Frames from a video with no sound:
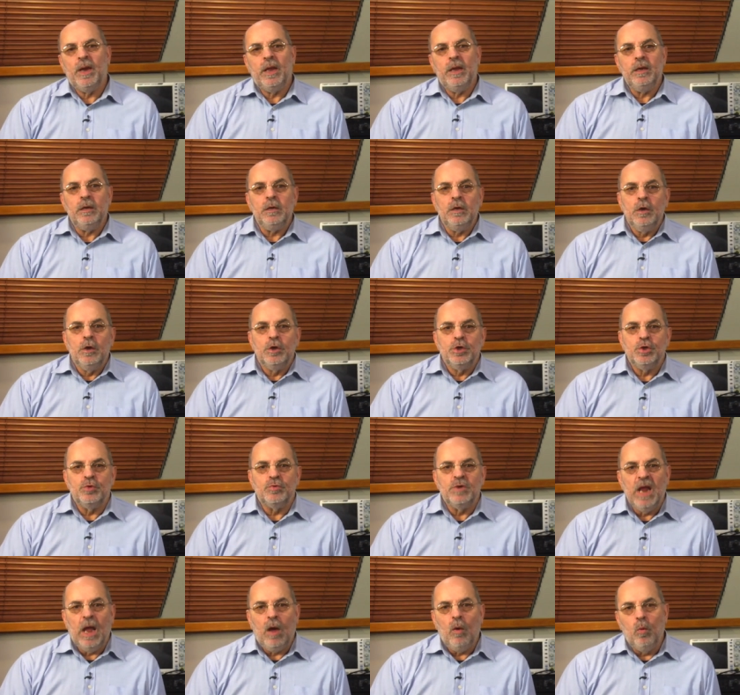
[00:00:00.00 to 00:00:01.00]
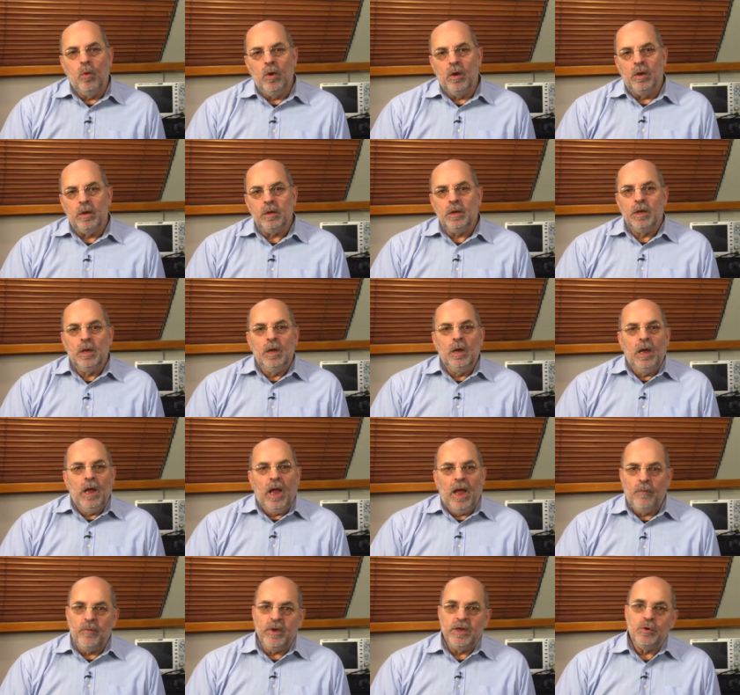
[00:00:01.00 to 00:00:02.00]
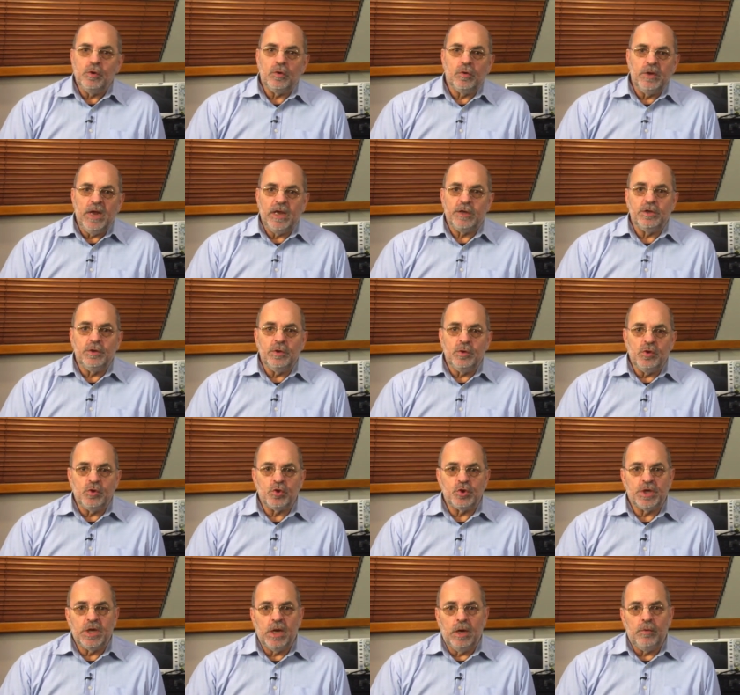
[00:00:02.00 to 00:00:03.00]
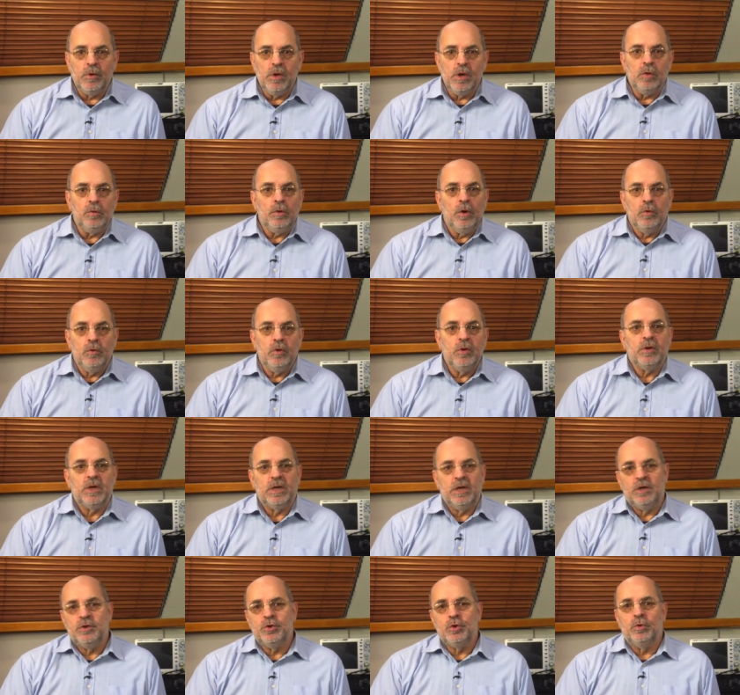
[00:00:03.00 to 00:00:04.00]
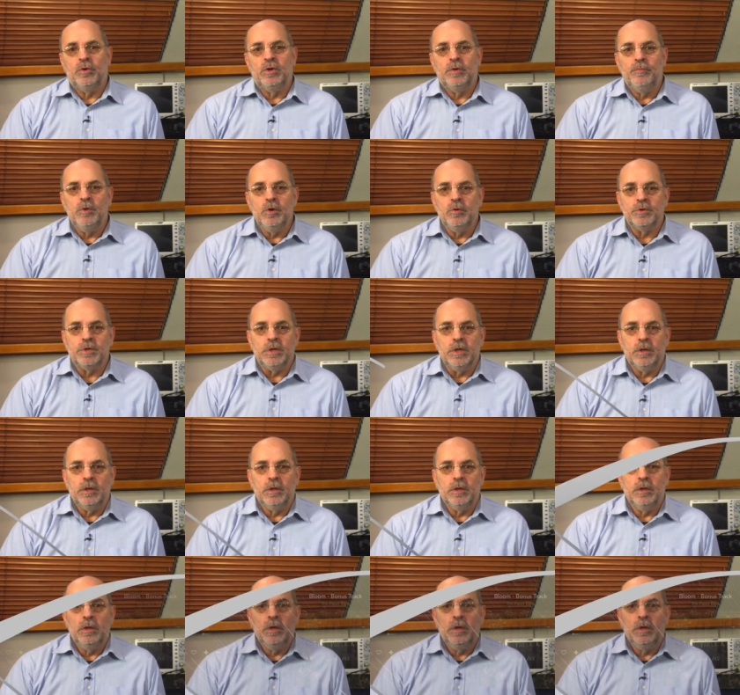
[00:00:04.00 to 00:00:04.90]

player should now work and when you connect it to your stereo you can enjoy the music.